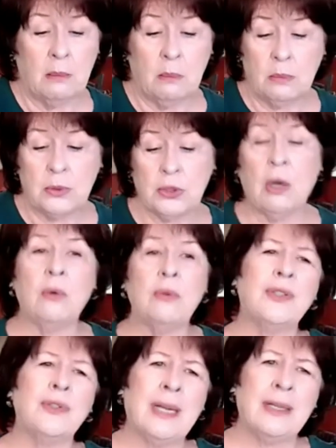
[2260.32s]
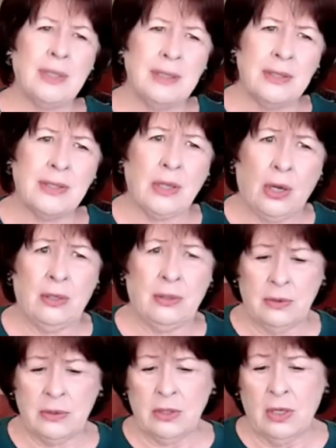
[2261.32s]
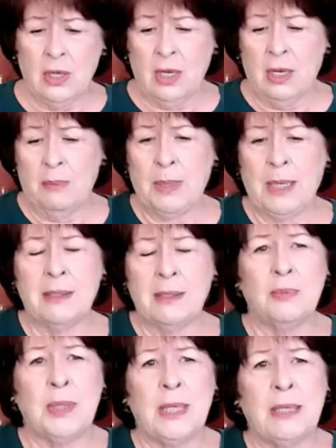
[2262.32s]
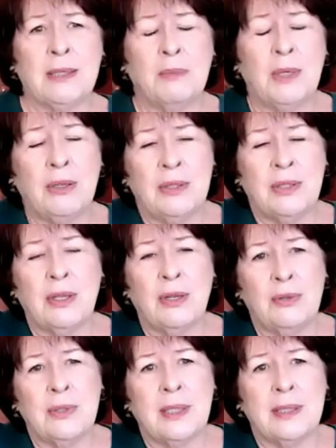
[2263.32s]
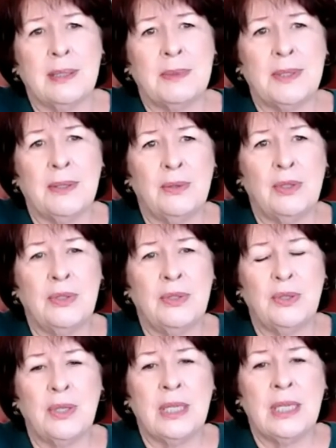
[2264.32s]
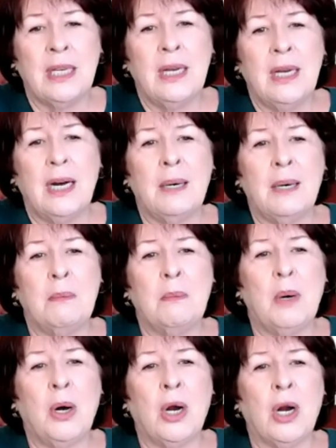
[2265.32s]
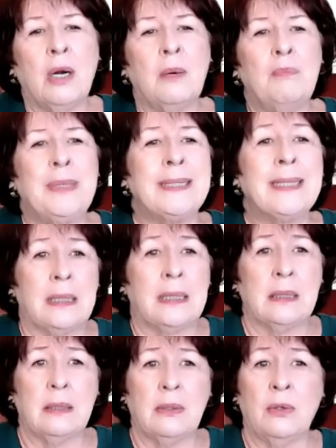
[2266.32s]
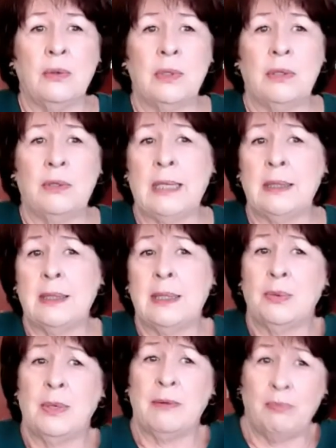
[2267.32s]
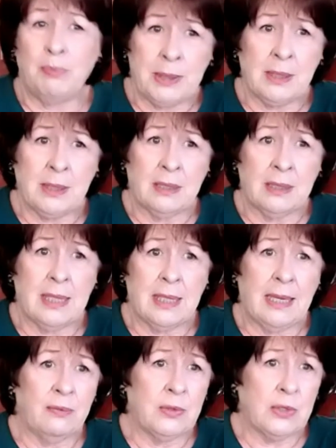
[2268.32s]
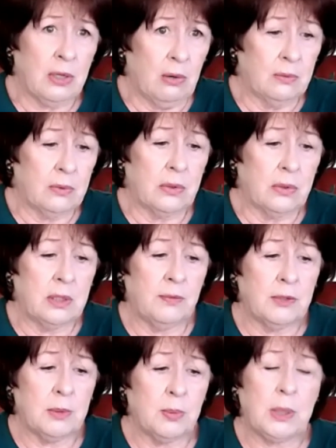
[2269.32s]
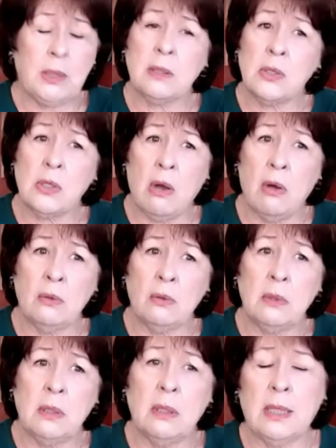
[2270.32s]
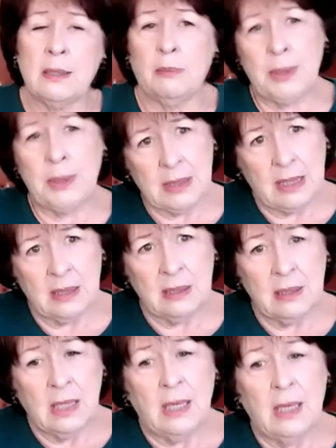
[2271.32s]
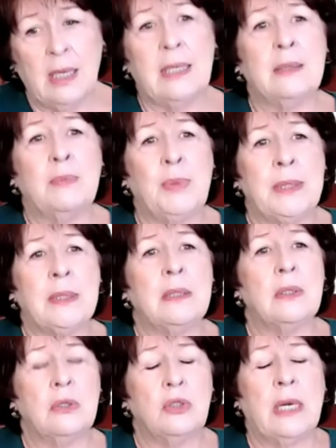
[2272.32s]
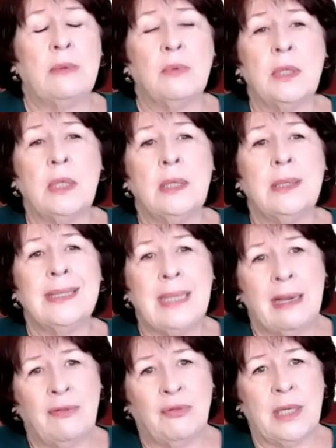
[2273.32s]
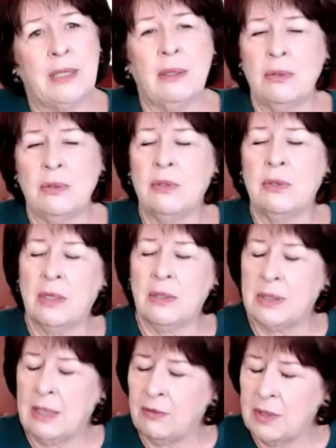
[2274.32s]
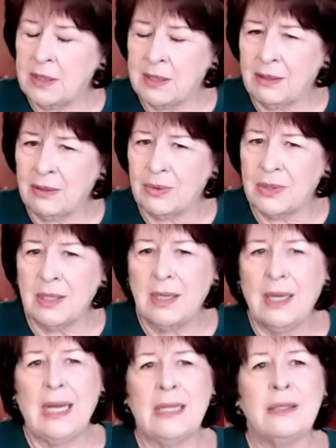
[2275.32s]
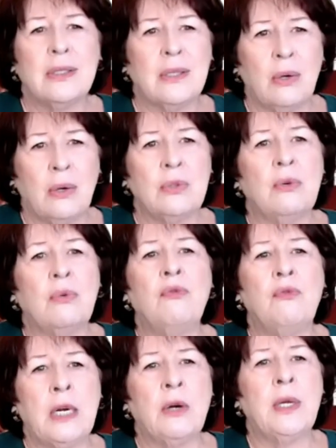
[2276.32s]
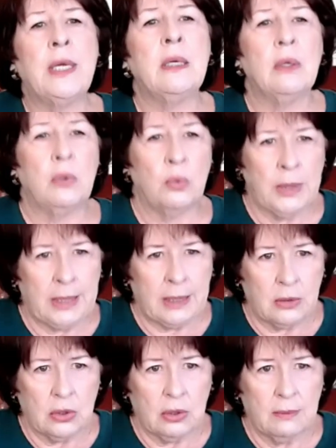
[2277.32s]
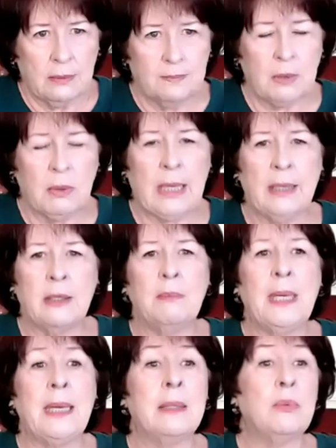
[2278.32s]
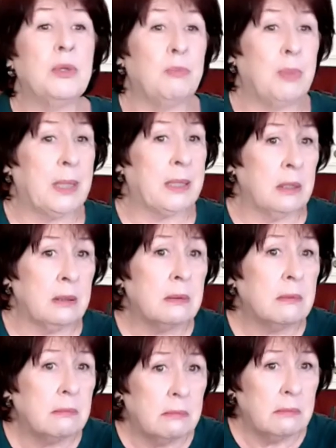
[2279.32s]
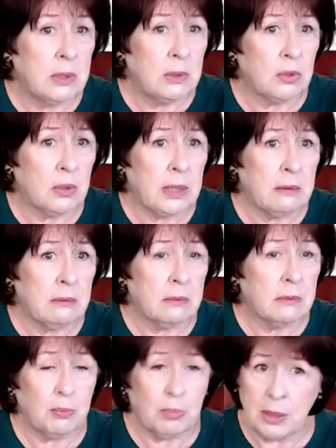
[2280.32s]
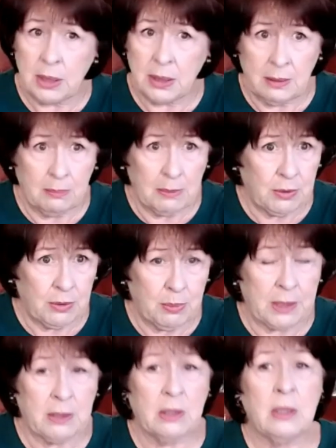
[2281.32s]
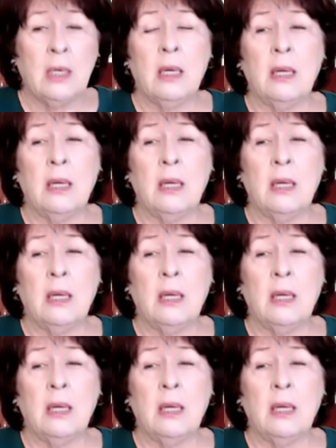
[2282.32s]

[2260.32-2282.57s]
Scones are actually scones, but I still pronounce them scones because I'm so used to it, are biscuits. So in the United States, we have biscuits, they have scones. The difference between a scone and a biscuit is biscuits are generally savory, although there are savory scones. And scones are very rich, okay? They're made with butter, usually, completely made with butter.